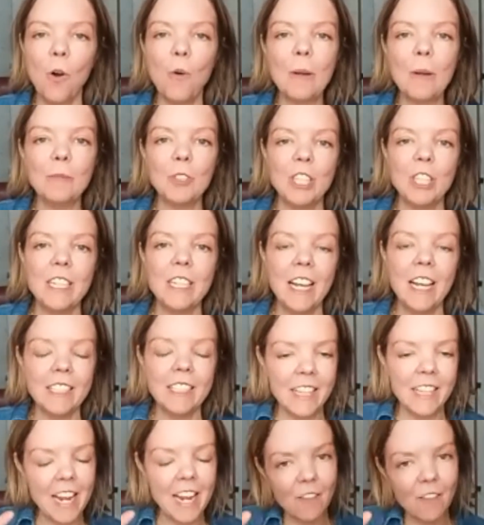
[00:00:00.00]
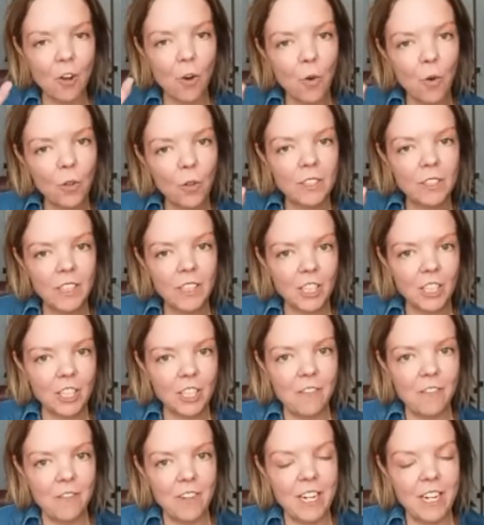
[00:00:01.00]
omg yes they have a whole
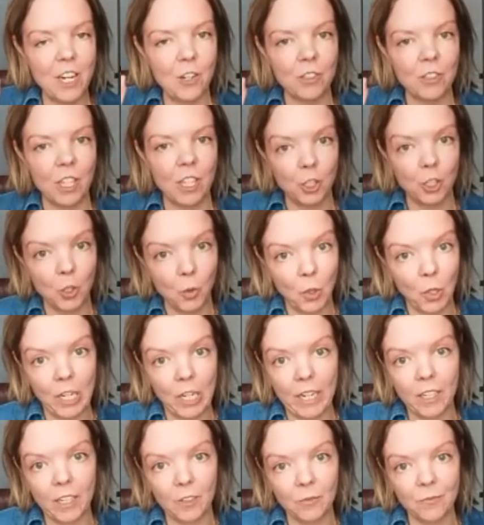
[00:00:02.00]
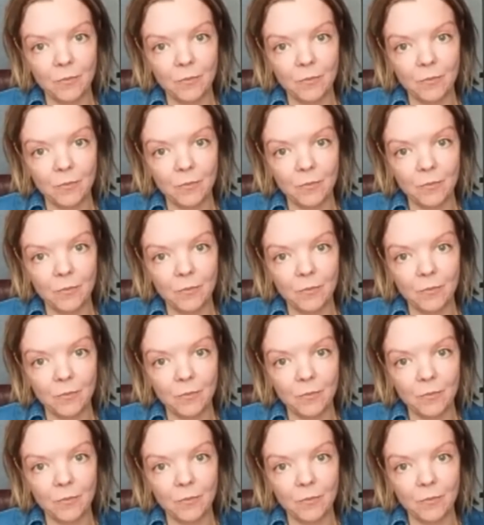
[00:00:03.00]
section in videos on squirting